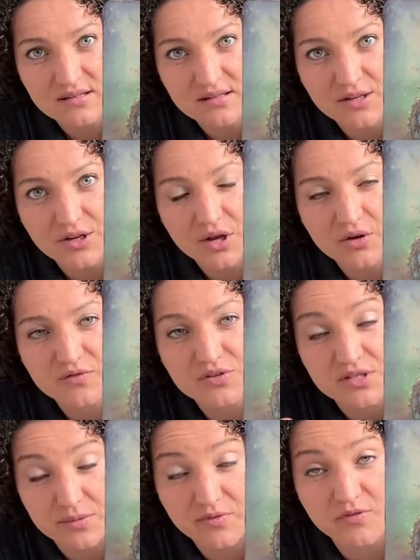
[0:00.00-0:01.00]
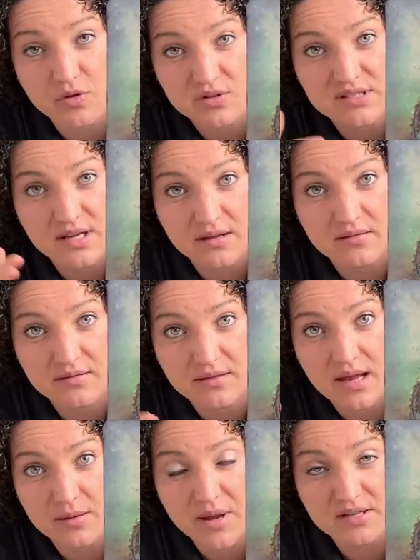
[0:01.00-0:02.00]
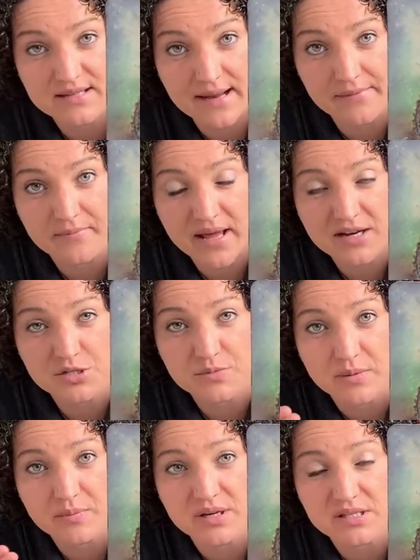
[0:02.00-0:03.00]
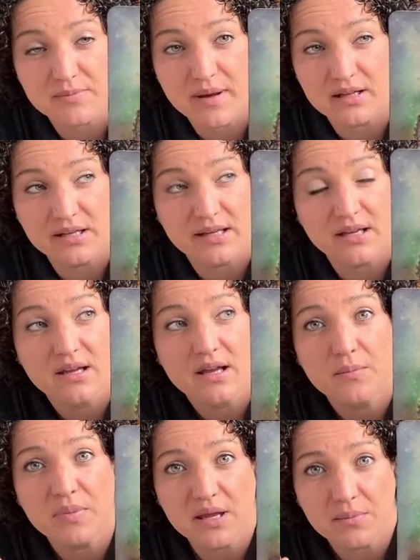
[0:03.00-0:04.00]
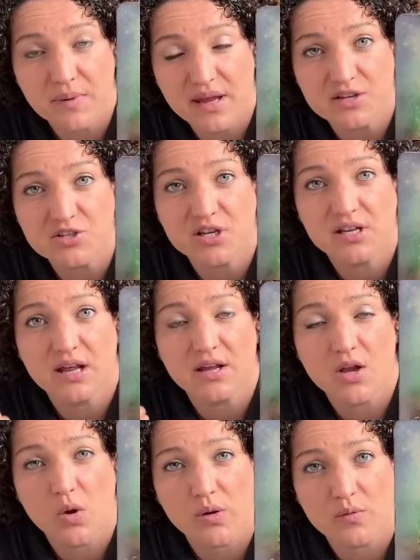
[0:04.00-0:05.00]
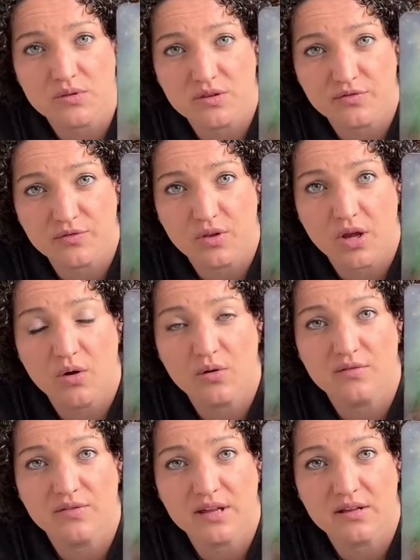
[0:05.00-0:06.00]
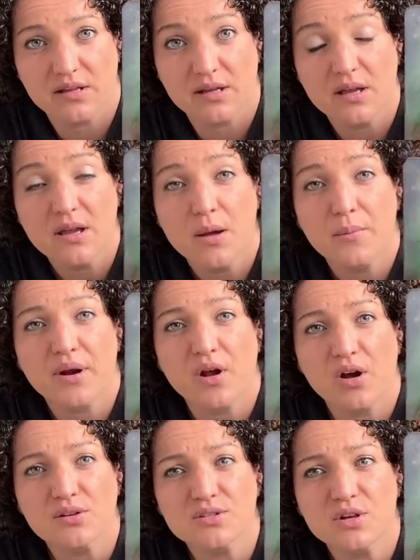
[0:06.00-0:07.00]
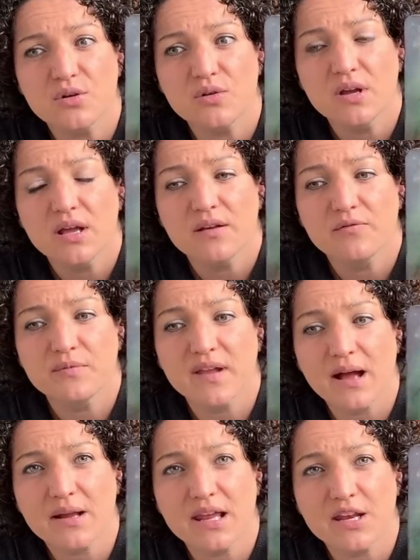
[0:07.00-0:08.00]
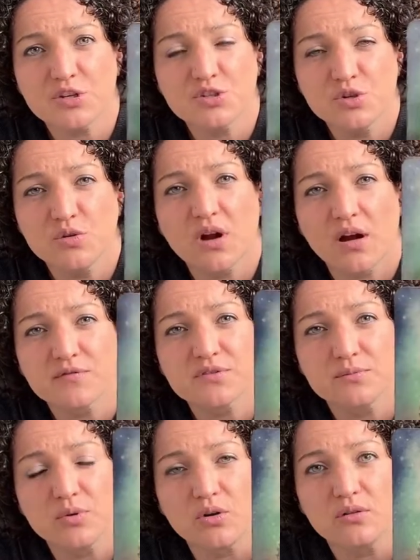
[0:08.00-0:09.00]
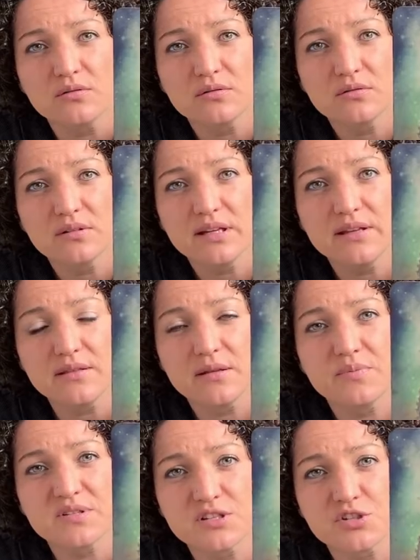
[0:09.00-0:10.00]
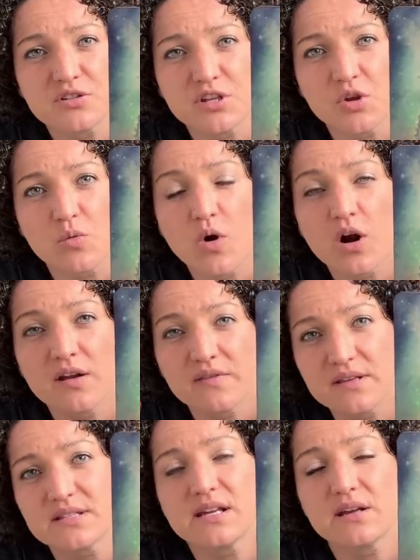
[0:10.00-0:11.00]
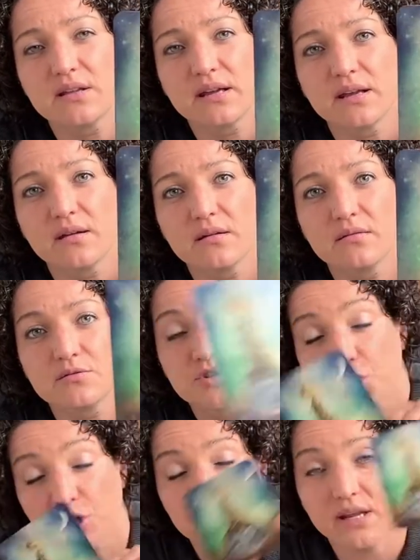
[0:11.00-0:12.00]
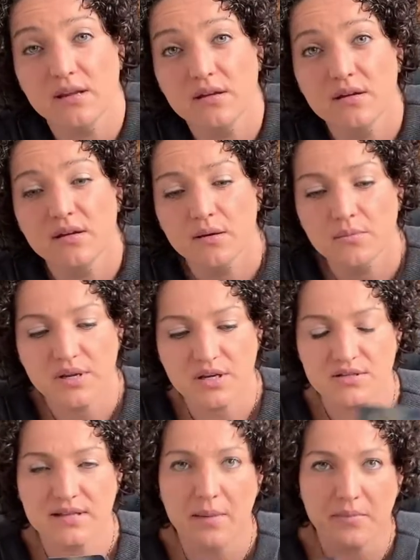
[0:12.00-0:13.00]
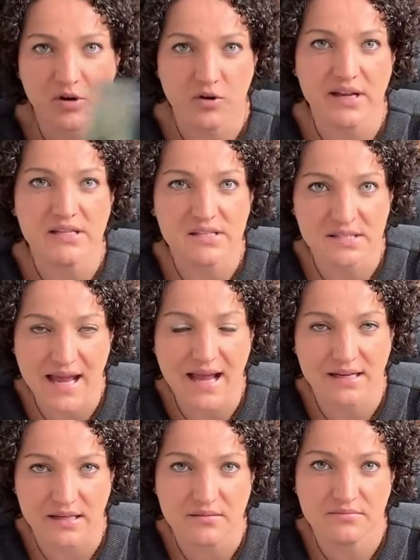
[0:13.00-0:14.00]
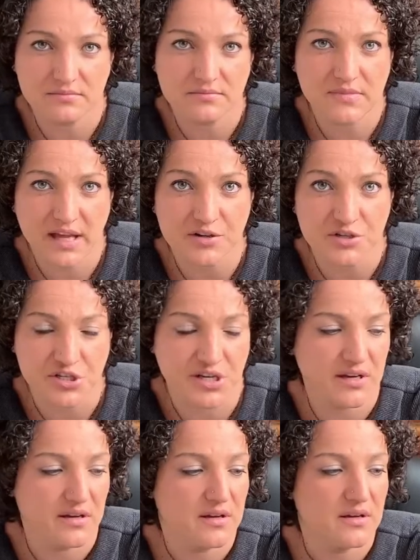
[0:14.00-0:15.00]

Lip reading: You know, for some of you, it's not about time management, but it's about like being patient and going with the flow of healing, but also not getting too comfortable in the position that you are in this healing journey, because that creates stagnant energy.